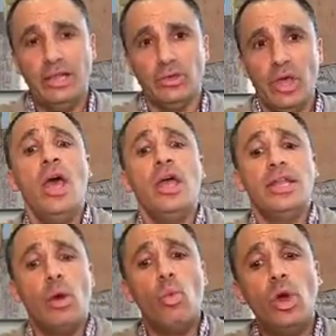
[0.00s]
& Taylor.
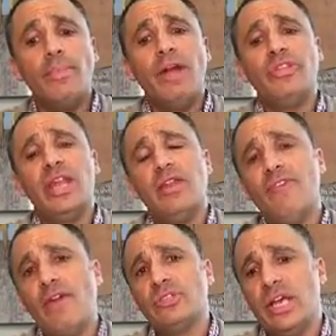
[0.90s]
Now, what about the
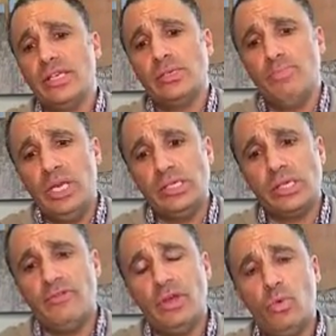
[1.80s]
native advertising
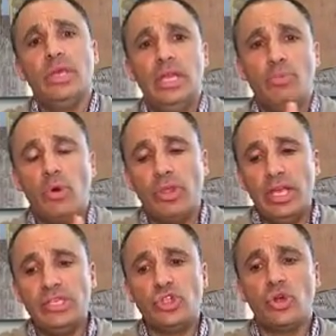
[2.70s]
piece of it? In both
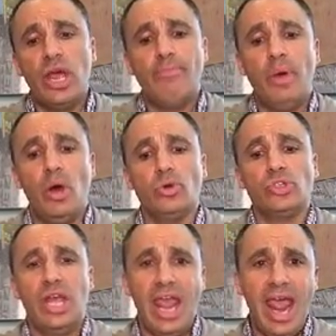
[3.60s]
Instagram
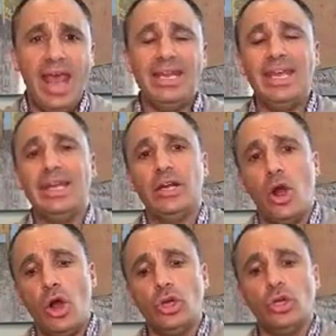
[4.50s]
posts and in
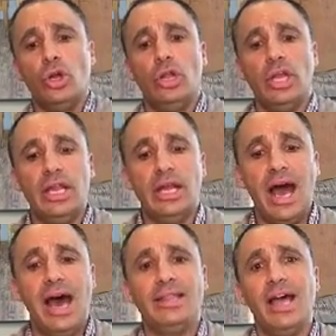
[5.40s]
an article in
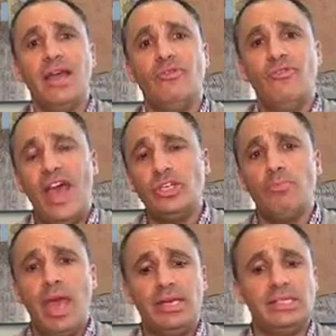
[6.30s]
an online
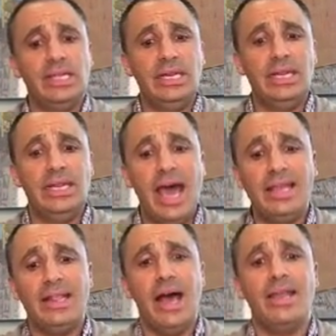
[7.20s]
fashion magazine,
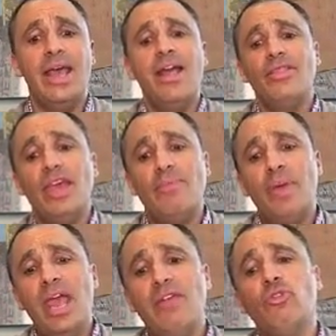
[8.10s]
Nylon, they
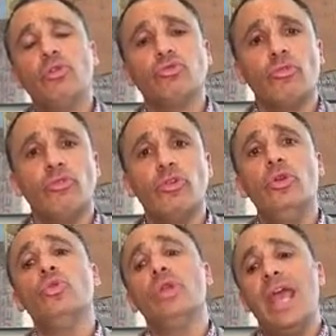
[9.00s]
paid for,
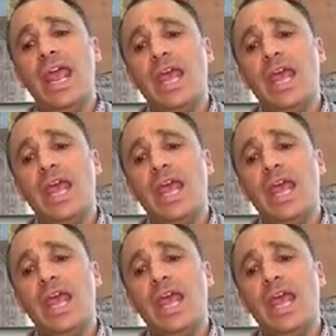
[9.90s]
reviewed,